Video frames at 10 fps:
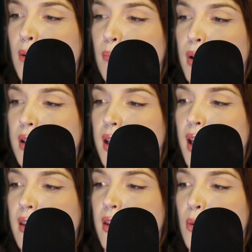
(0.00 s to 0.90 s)
But
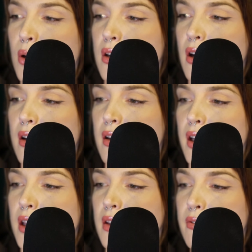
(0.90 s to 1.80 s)
gate there were none
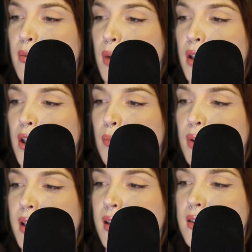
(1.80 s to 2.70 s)
in the familiar
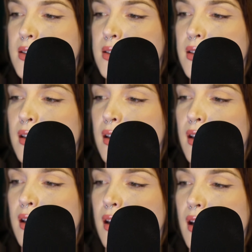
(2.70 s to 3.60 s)
place.
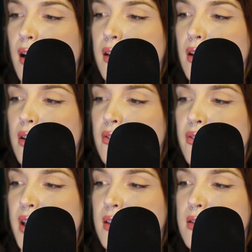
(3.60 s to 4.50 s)
An
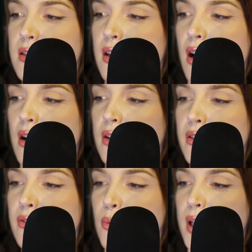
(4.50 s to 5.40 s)
unfenced yard
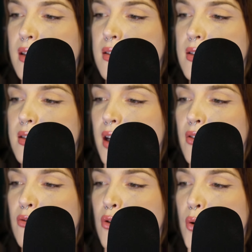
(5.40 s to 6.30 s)
of weeds
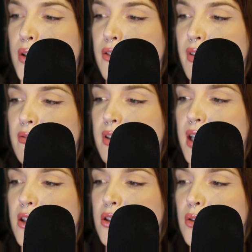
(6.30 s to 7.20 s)
and ruined
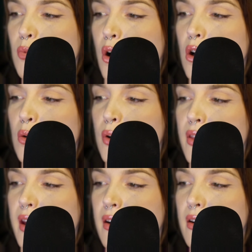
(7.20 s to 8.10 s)
foundation wall were
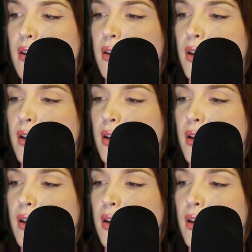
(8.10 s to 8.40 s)
there.